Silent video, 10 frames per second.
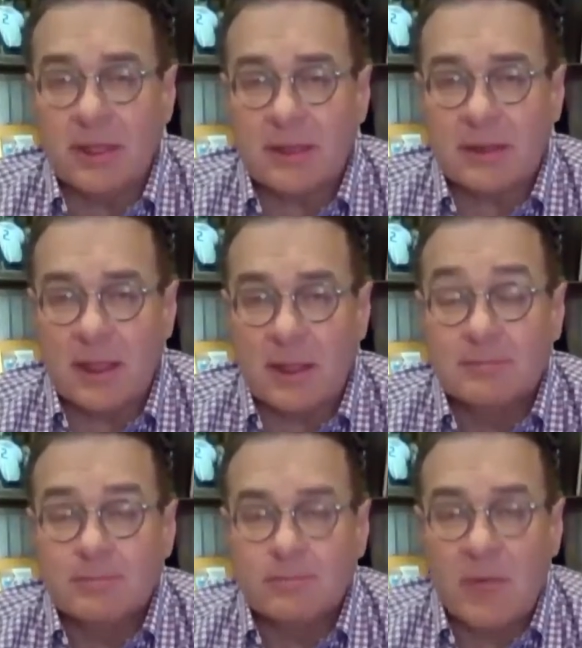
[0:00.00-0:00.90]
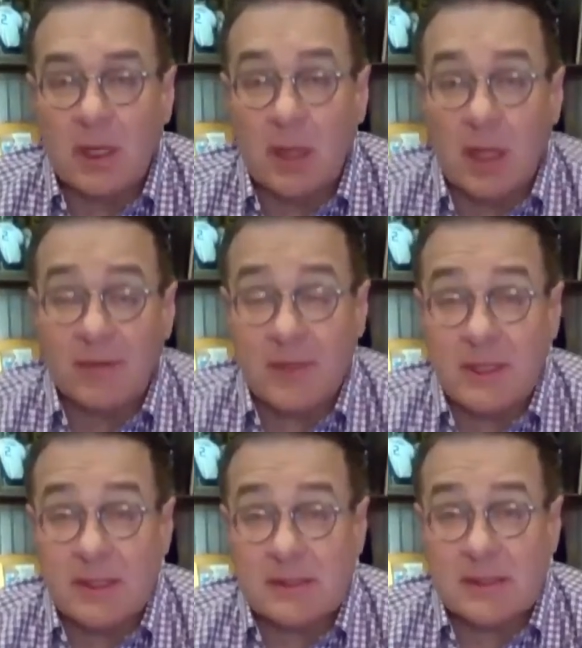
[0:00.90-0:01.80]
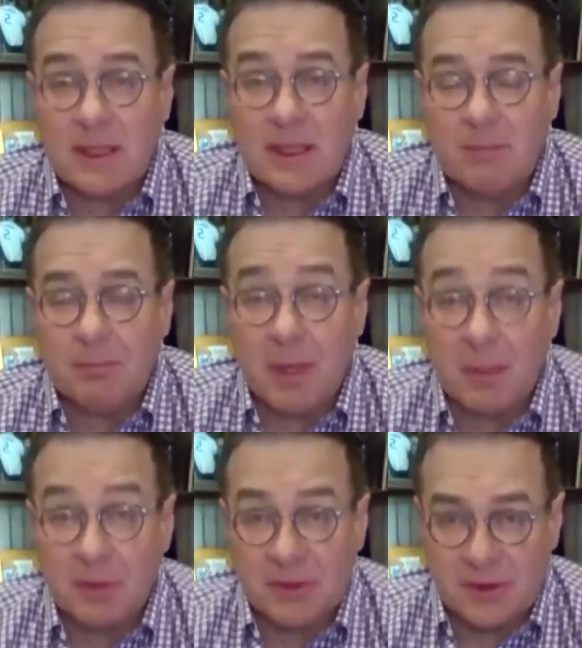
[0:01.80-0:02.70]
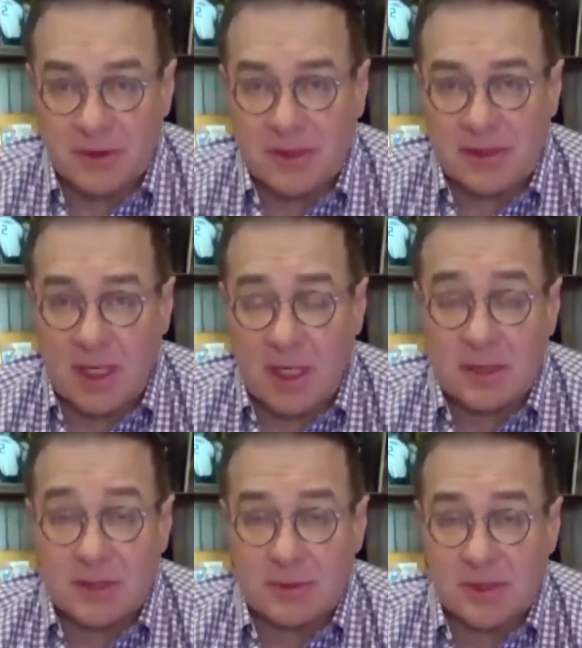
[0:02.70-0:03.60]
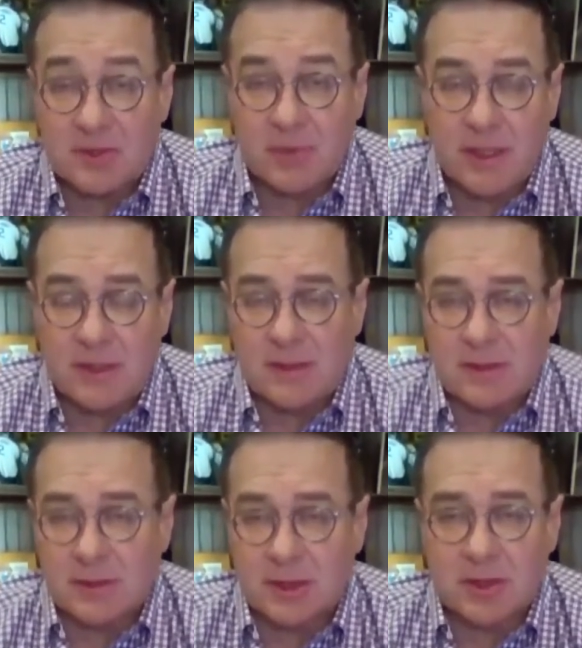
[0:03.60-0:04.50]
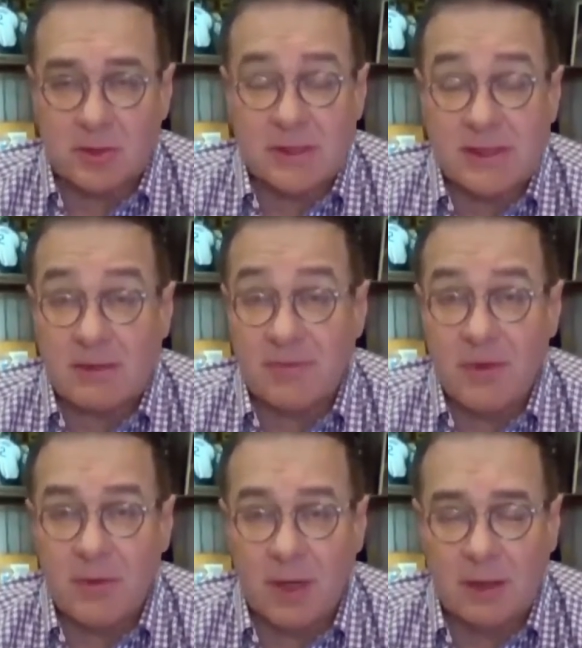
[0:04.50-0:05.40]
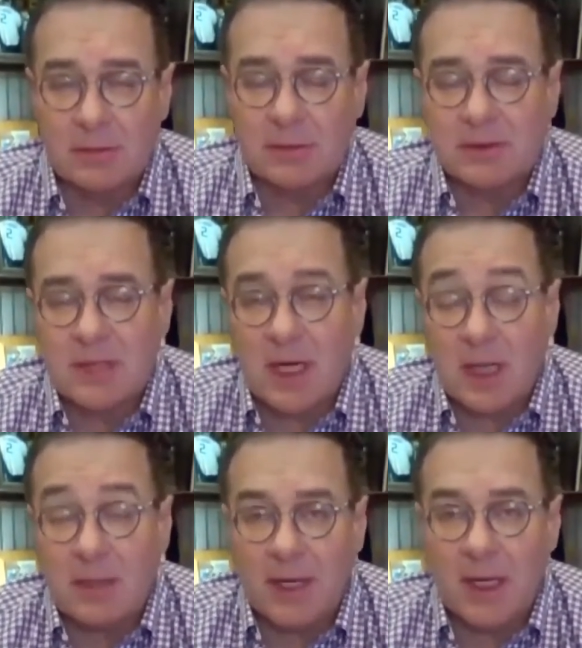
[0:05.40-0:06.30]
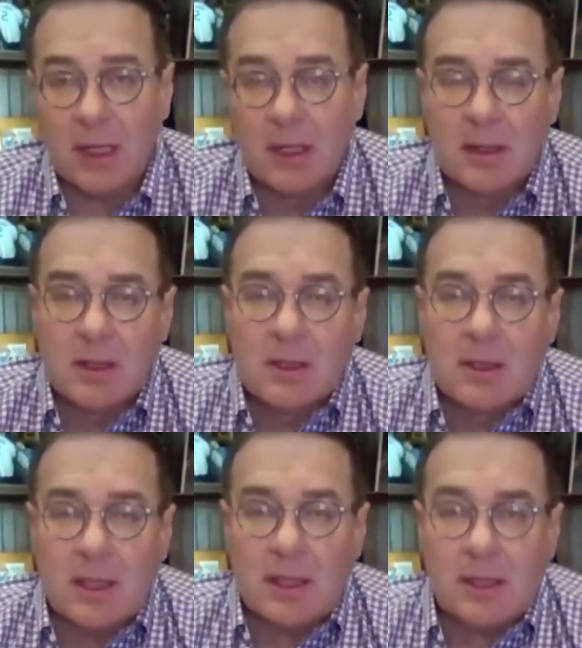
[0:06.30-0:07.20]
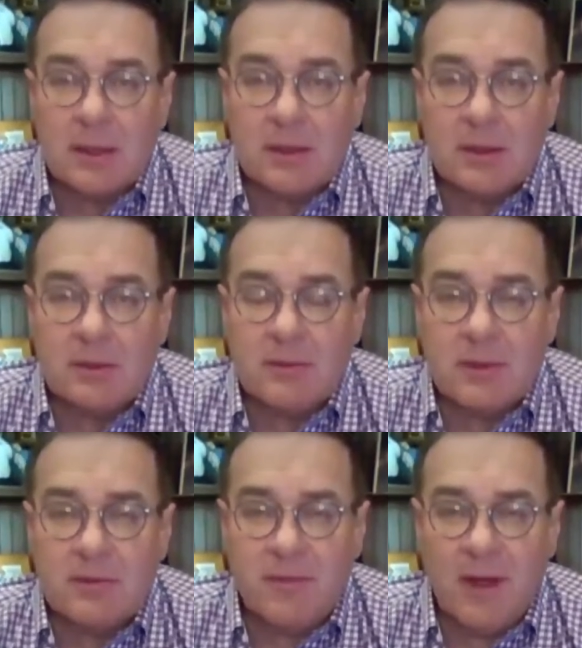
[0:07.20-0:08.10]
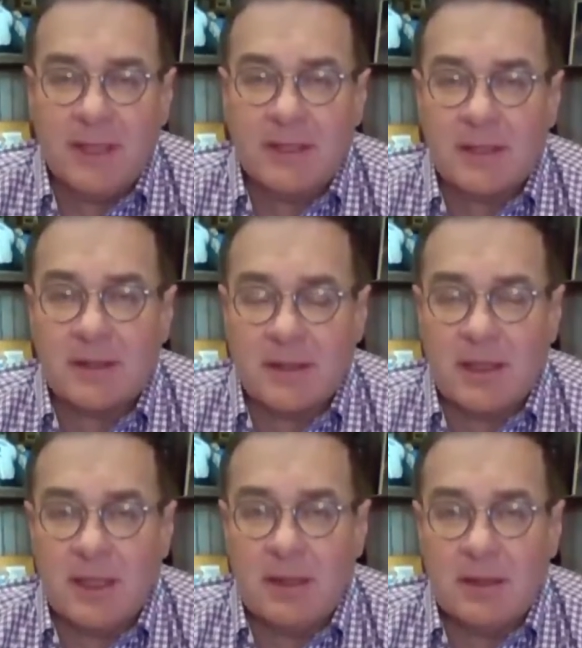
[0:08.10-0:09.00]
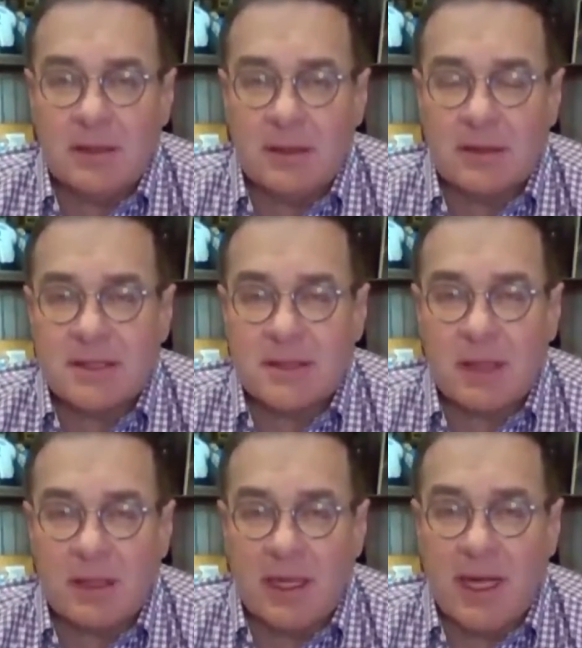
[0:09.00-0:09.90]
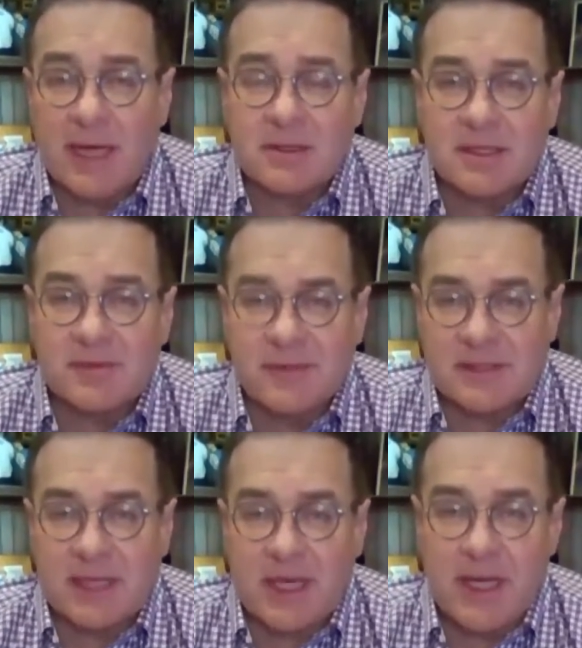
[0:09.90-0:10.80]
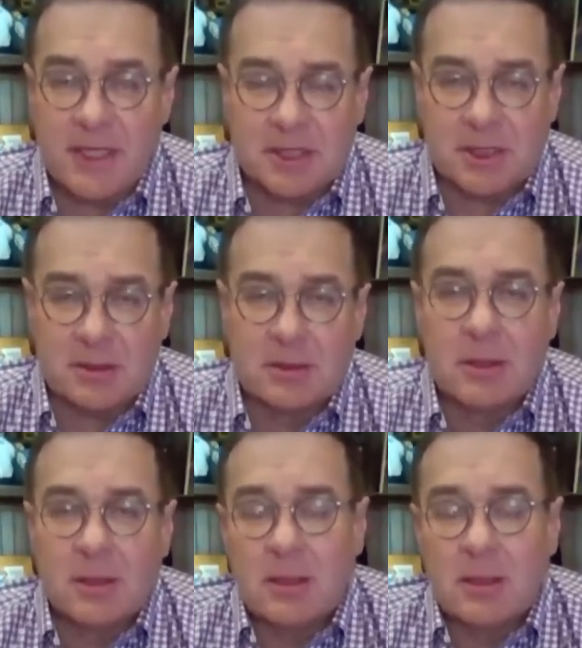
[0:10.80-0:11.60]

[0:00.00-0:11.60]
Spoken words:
with a lot of these bubbles or stocks or squeezes or shorts, however you want to talk about it, you find that there's a lack of sophistication